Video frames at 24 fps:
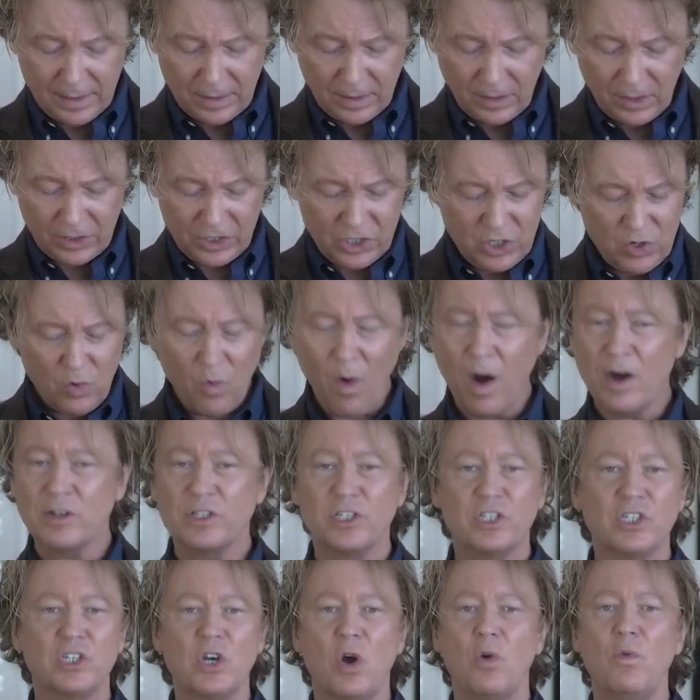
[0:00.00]
Look, you are
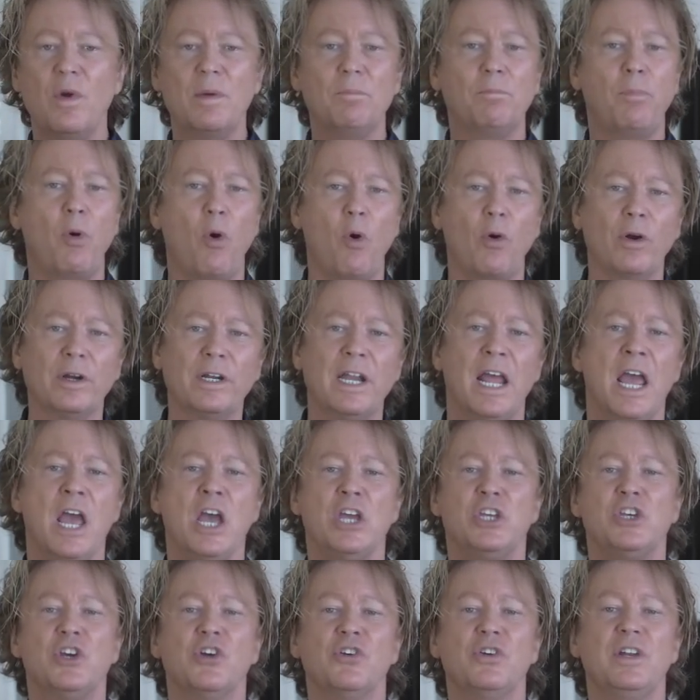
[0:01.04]
so important.
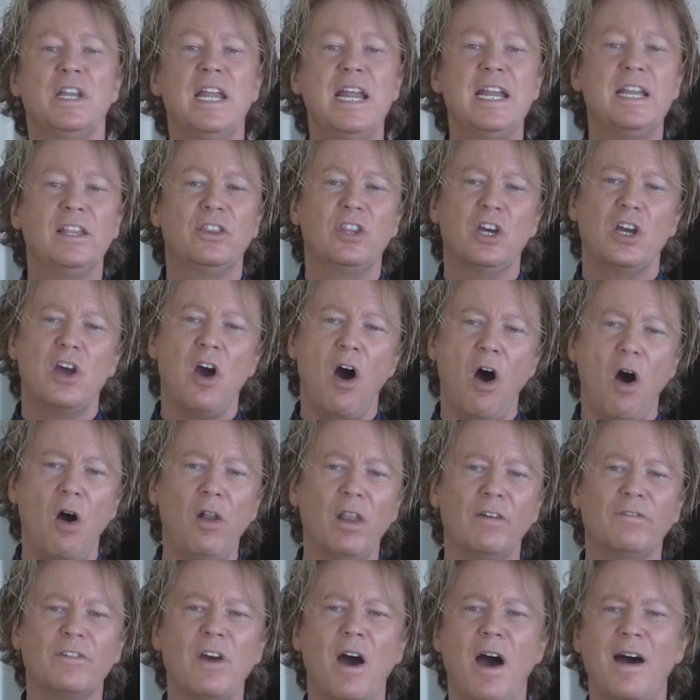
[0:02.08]
You're needed. The
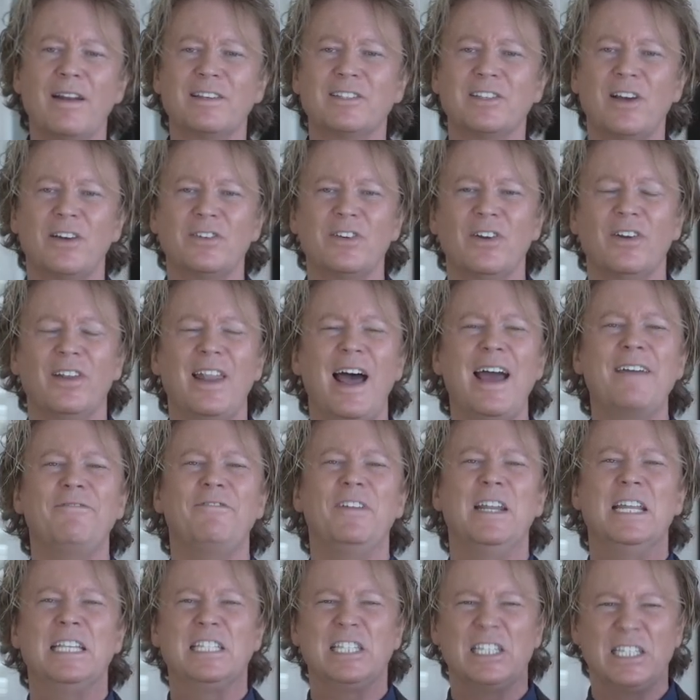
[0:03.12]
call of God is on your life
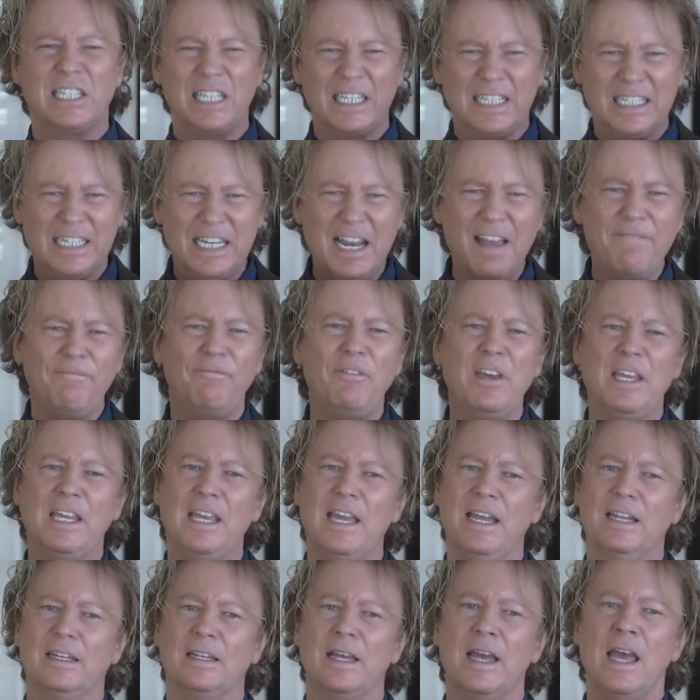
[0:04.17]
and it's
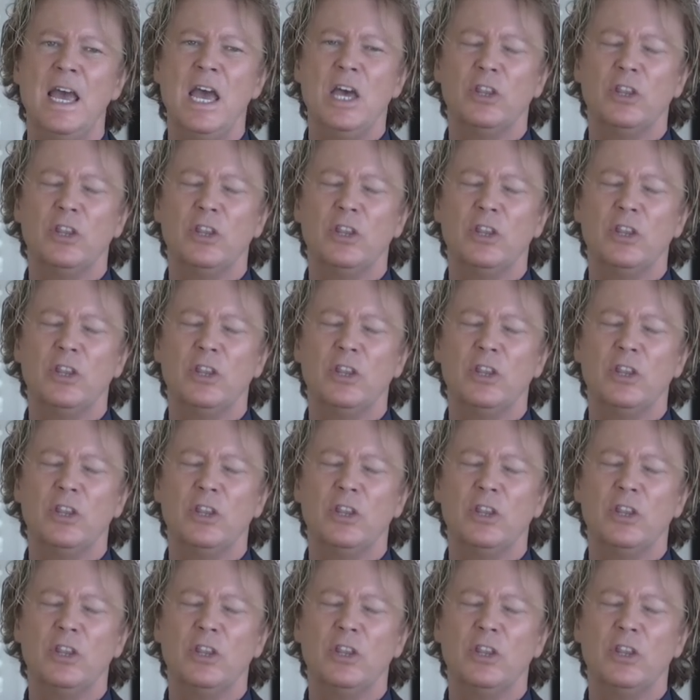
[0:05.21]
significant.